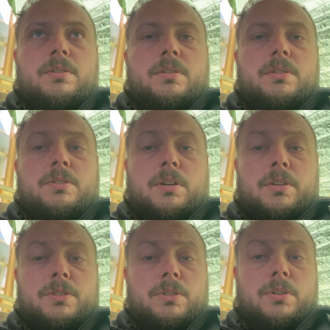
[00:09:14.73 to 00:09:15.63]
it's going
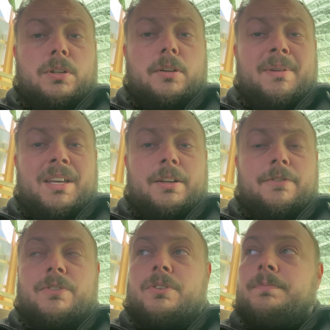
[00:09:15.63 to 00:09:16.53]
to look a lot better than I
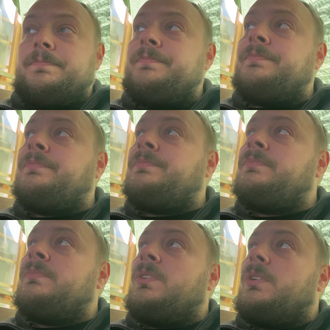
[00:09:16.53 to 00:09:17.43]
thought.
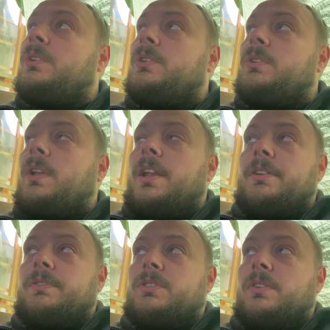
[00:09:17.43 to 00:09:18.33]
Unlike the
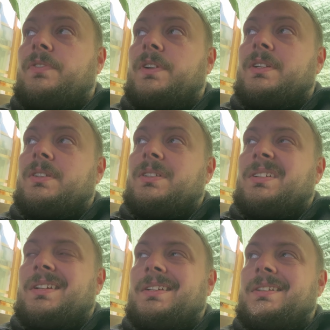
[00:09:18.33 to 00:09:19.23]
other stuff that
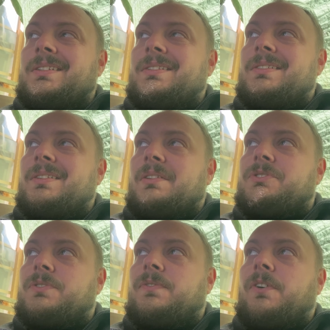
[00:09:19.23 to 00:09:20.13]
I've
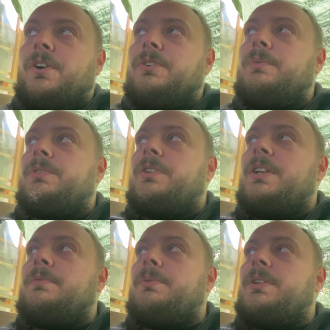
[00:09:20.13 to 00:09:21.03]
just thrown up because I
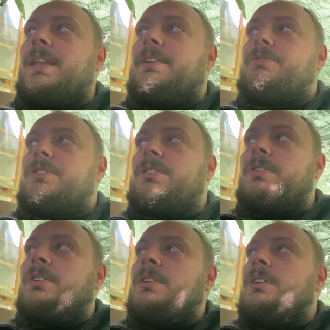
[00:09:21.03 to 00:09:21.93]
need to put the electrics
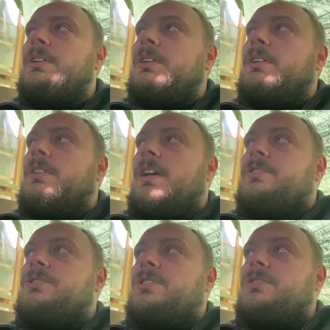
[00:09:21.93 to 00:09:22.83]
in,
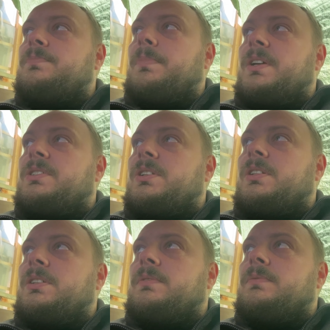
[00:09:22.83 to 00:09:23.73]
that's just
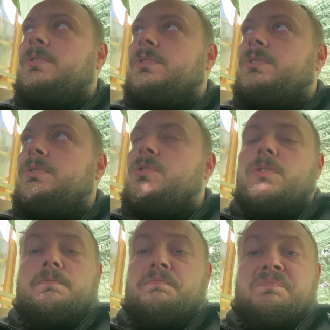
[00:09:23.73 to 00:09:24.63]
basically
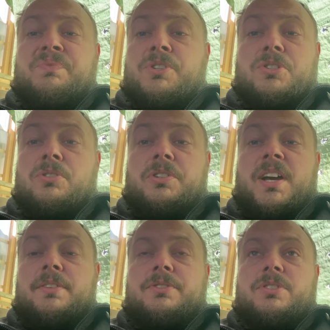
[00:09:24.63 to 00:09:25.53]
not just cut
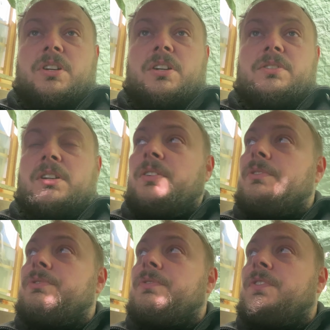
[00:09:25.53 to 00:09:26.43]
down to size, and
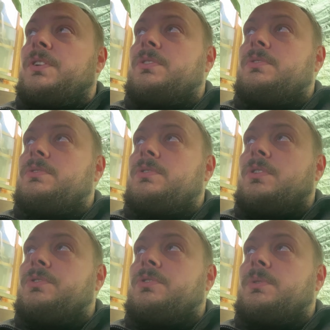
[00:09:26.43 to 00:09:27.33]
there's nothing
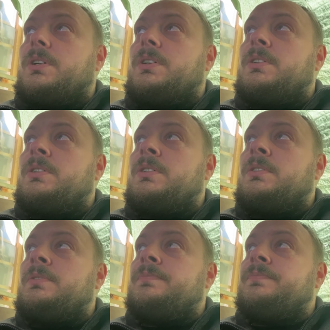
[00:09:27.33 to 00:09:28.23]
done to it.
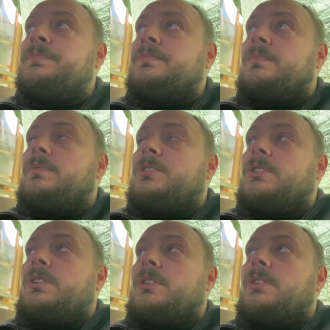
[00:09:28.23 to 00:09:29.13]

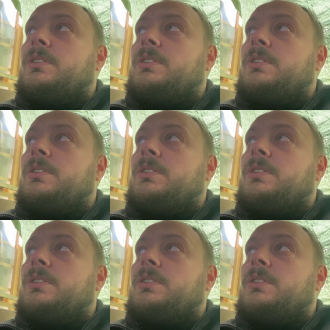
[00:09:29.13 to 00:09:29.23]
So